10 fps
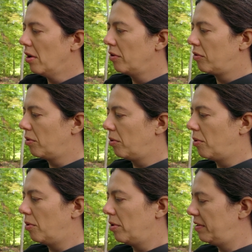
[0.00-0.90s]

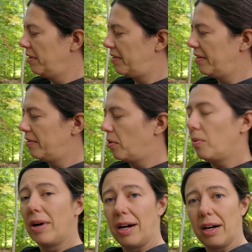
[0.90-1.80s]
So this is
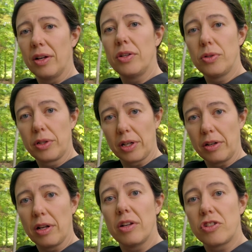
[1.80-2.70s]
where you
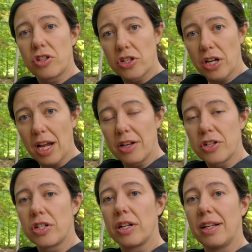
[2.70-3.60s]
can
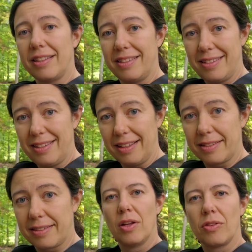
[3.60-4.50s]
change
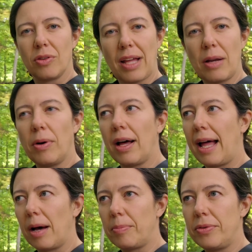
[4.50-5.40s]
this. So that will
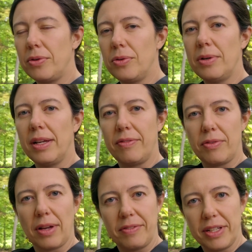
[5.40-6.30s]
help you
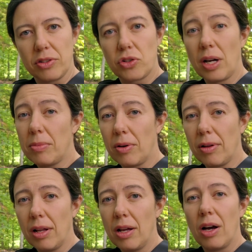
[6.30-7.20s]
if you're having
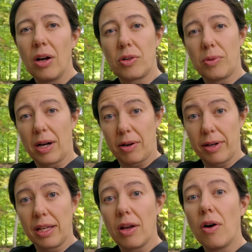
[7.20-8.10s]
trouble
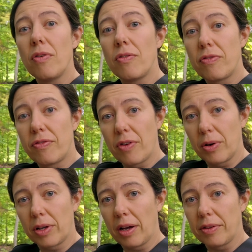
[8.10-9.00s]
acquiring
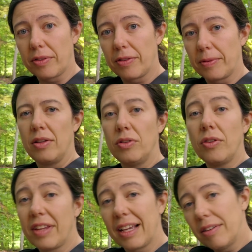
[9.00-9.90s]
focus. The
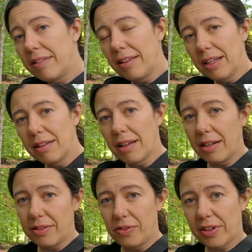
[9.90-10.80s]
second thing that
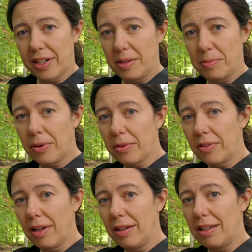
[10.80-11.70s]
is very
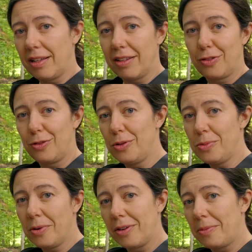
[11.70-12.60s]
important is, do
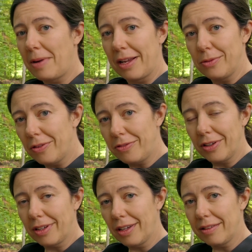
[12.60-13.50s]
you want a manual
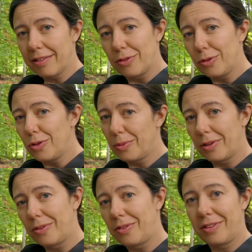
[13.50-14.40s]
focus? Do you
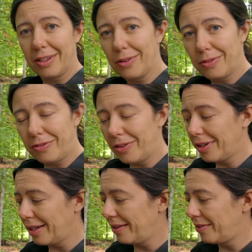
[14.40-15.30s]
want a single
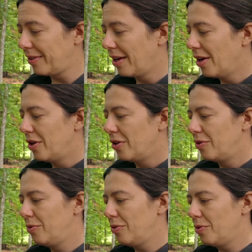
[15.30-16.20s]
focus?
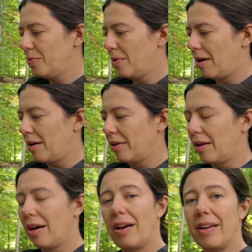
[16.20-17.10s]
Do you want
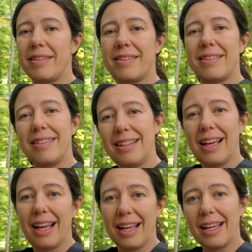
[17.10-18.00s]
a
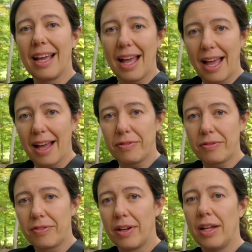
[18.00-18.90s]

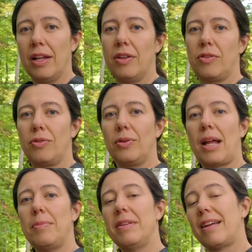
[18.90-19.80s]
CAF? So
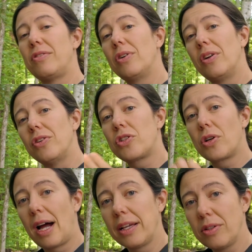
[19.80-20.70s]
that means that you're going to
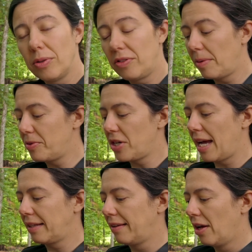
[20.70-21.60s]
track your
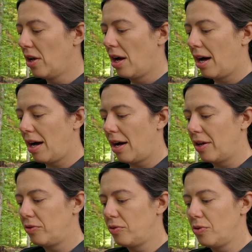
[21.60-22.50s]
subject.
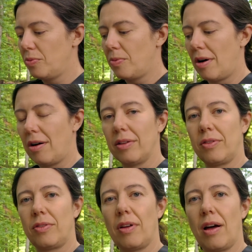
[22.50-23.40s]
Do you
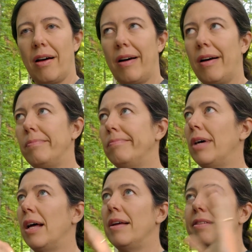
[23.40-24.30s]
want
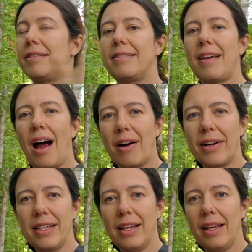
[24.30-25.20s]
star
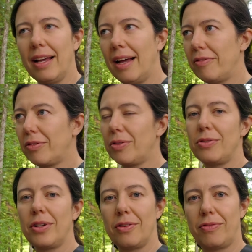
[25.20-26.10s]
EAF because
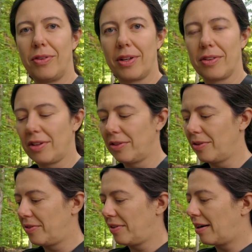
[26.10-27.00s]
you're going to focus on
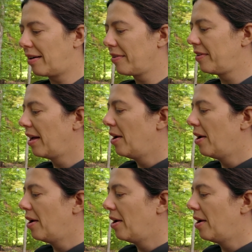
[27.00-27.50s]
the stars?